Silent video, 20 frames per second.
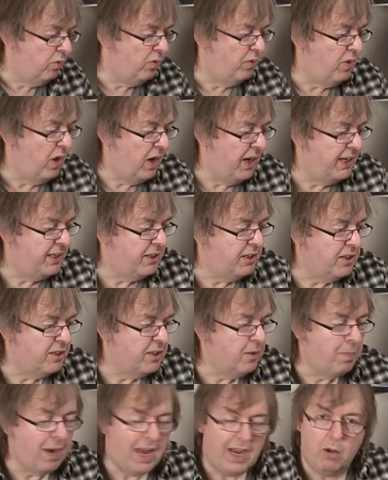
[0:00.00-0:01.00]
find
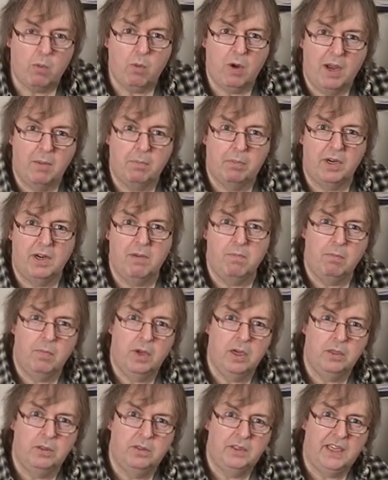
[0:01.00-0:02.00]
that the black and white print
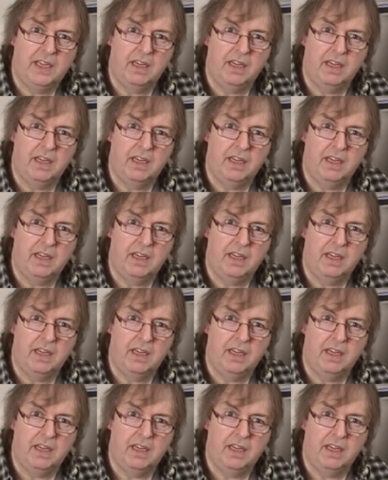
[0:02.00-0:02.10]
mode